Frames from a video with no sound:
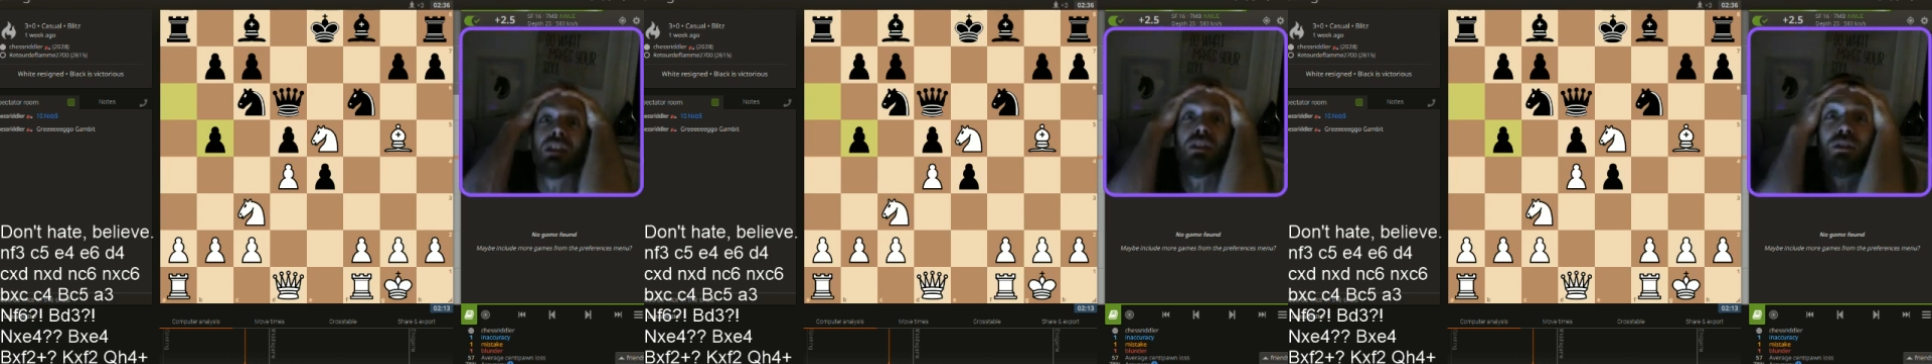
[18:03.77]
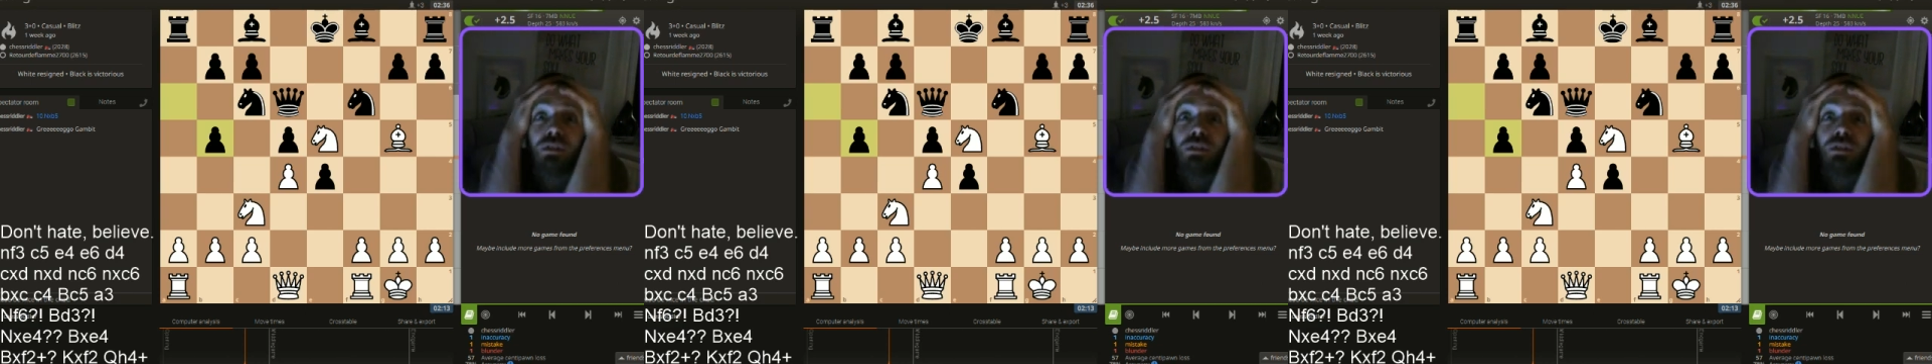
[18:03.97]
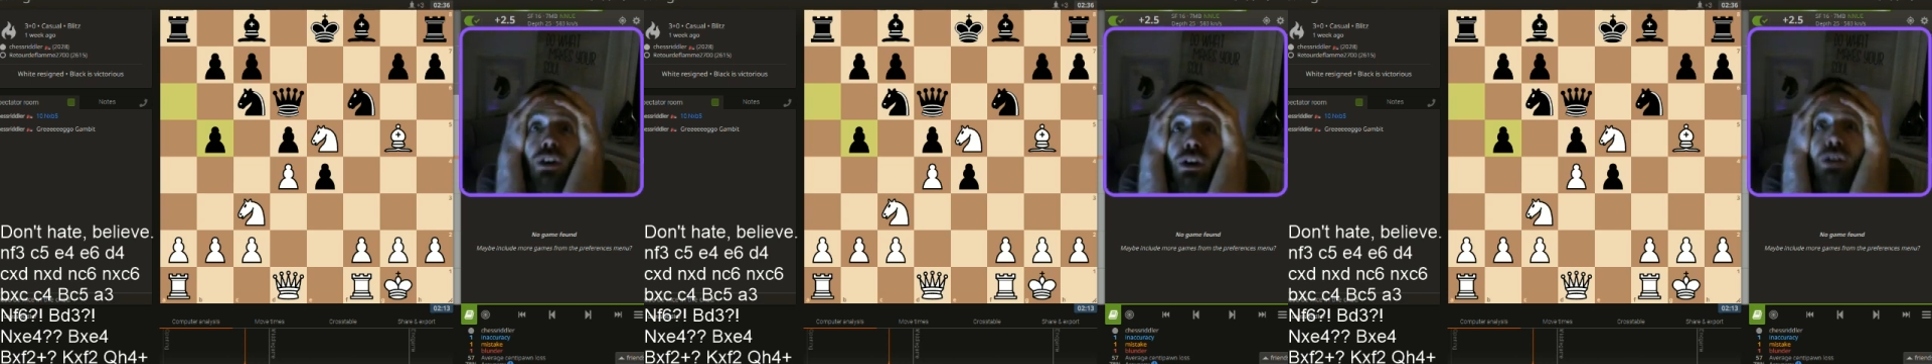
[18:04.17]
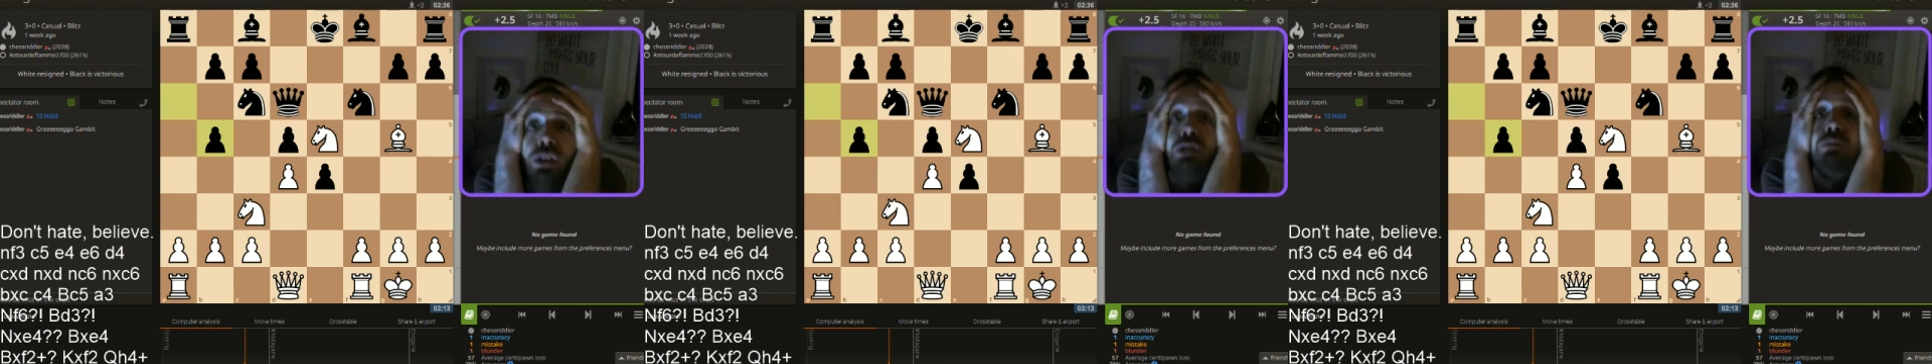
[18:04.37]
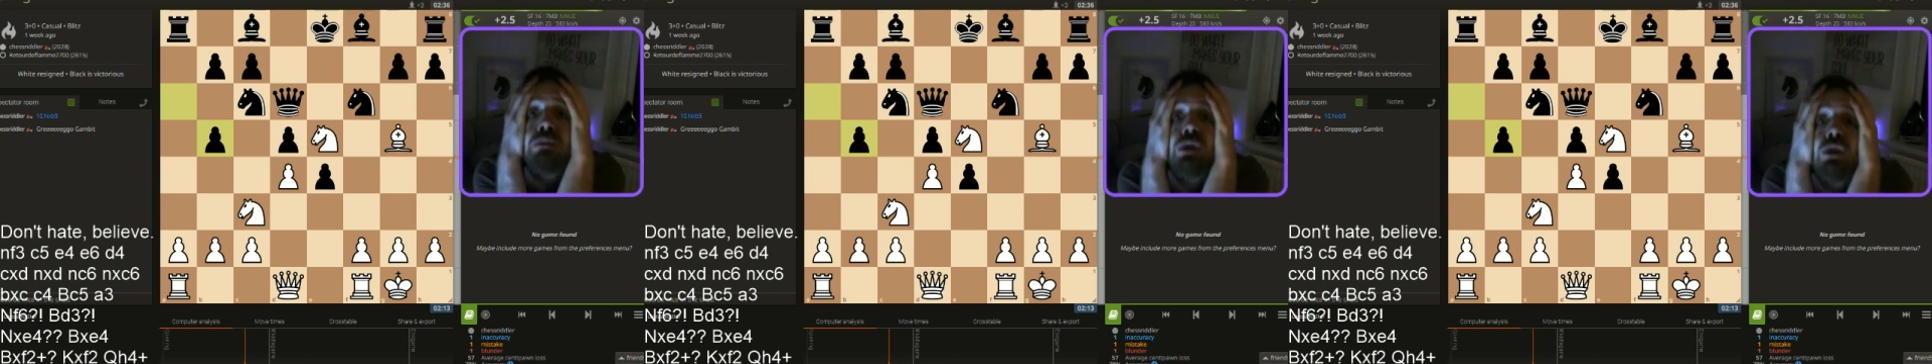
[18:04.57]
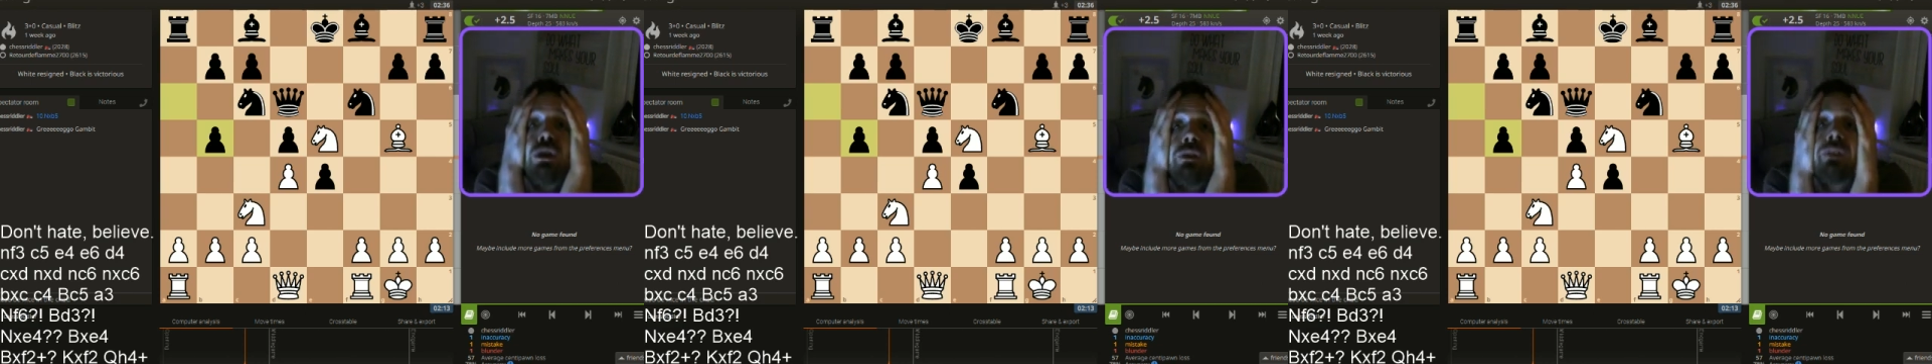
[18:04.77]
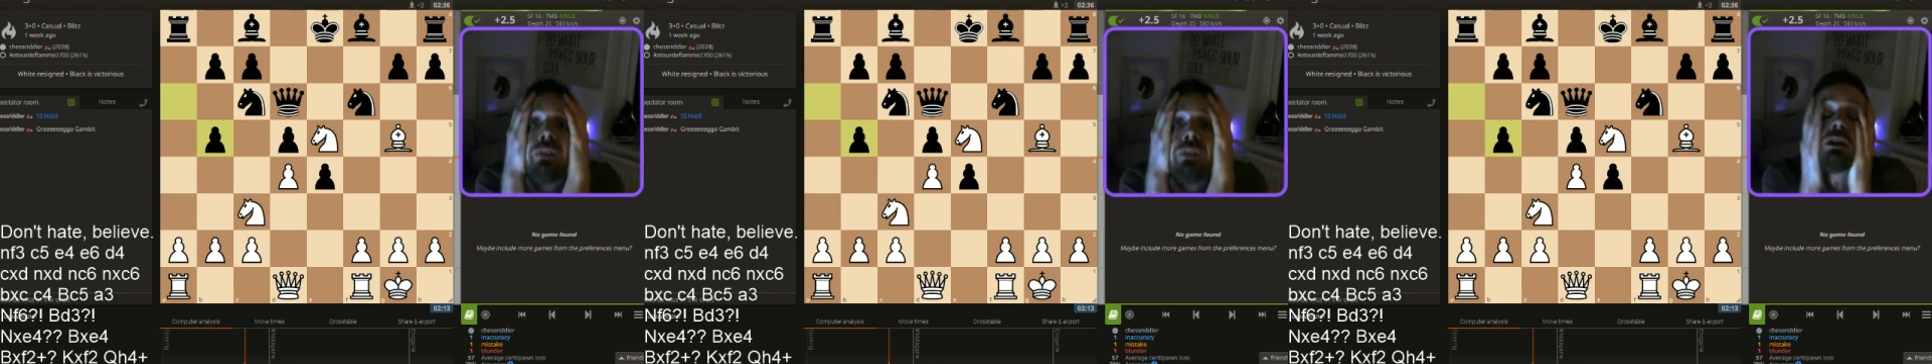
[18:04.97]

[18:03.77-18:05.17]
the first move of the